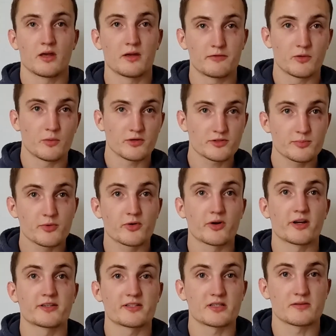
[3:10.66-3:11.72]
If you want to
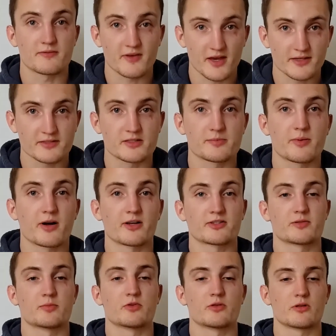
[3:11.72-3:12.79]
progress as fast as
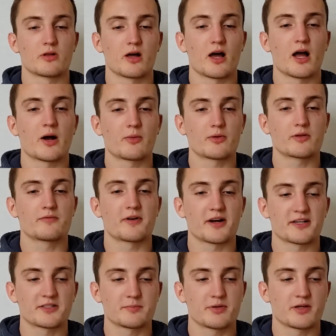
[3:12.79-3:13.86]
possible, I would
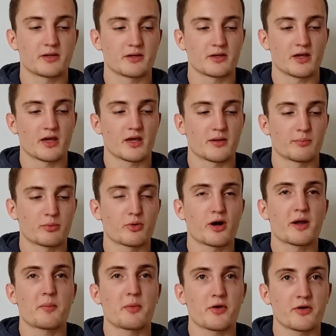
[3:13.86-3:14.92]
advise picking a
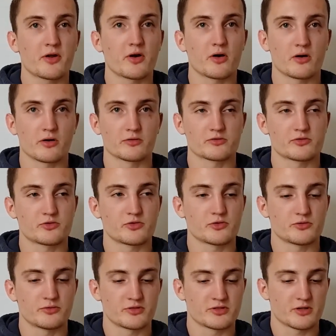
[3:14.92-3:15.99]
primary art
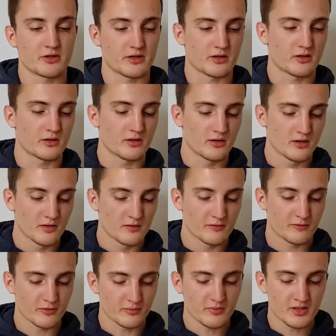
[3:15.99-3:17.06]
to study.
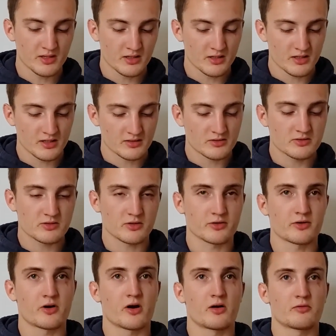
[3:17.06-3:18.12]
For me, it
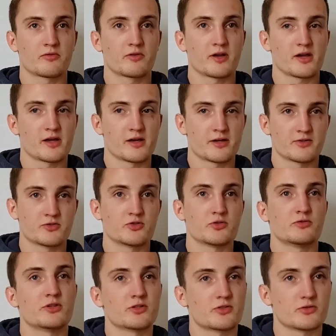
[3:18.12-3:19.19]
started off as
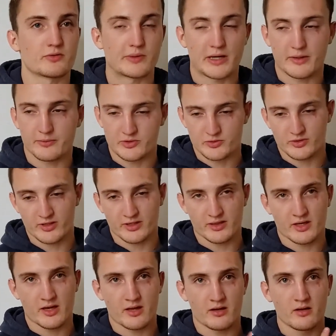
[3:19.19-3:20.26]
Jiu-Jitsu. I would train
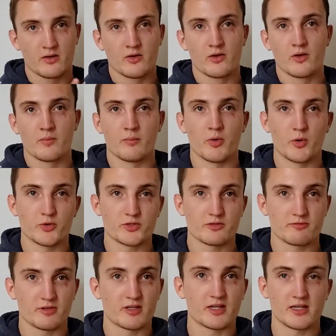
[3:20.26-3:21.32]
that most
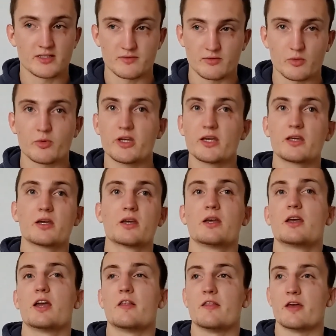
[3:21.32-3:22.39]
of the days of the week,
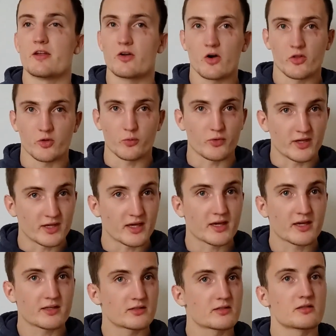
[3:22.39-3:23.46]
and then on the
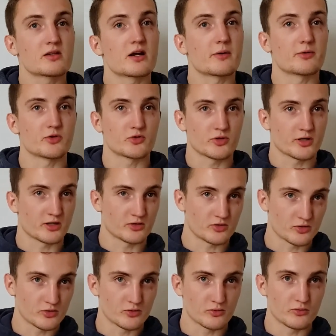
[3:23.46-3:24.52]
weekends, I would train
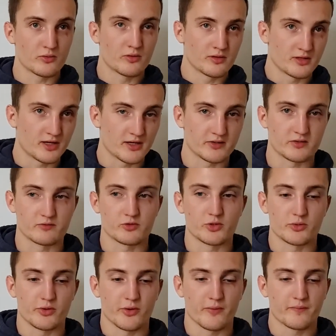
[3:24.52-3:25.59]
2 days of
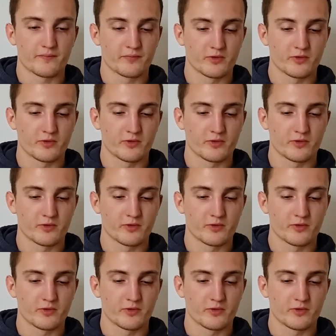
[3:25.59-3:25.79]
Judo.